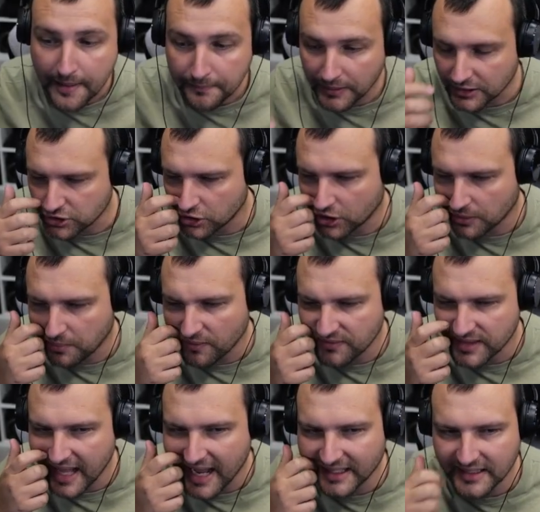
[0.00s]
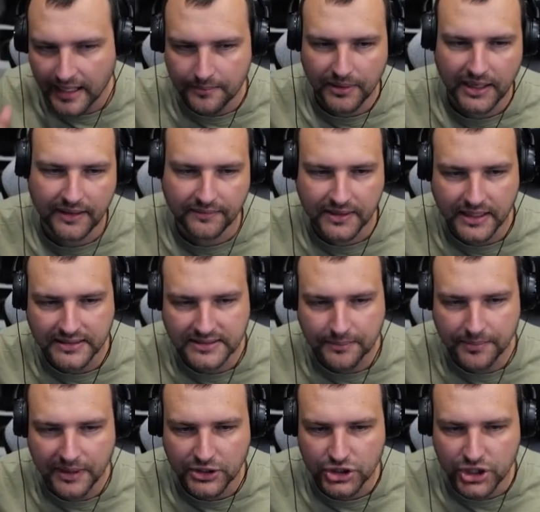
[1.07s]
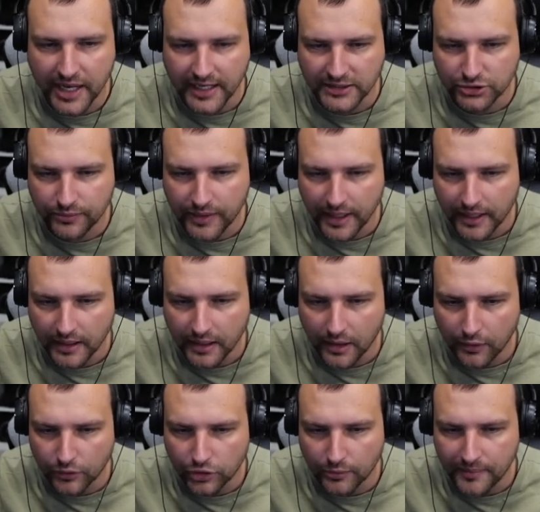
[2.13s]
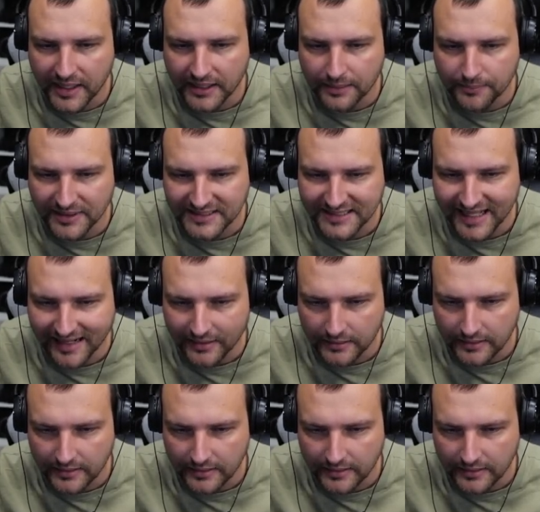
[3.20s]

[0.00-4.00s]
Plus, on top of that, I believe there is a big chance we are going to meet Mr.